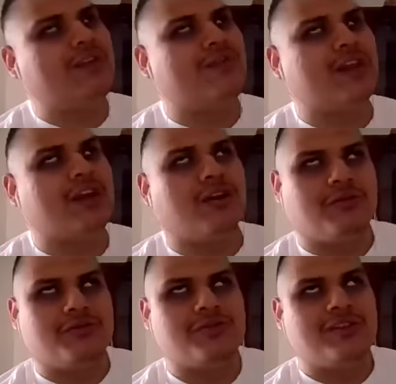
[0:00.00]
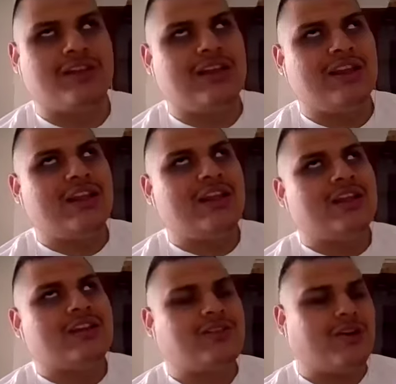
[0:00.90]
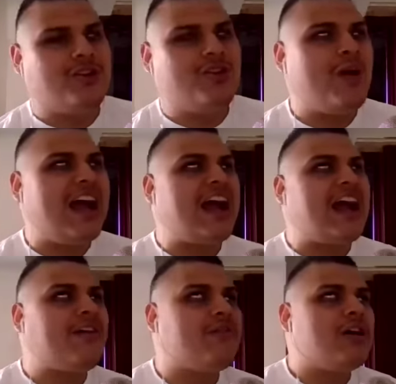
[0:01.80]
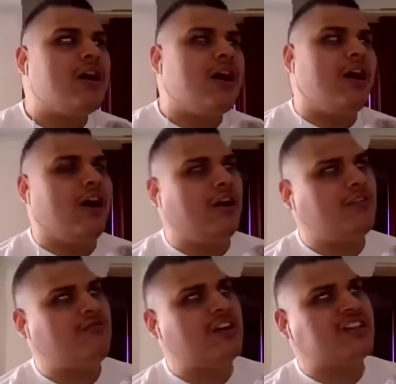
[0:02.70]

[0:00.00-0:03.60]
videos. So you have one hundred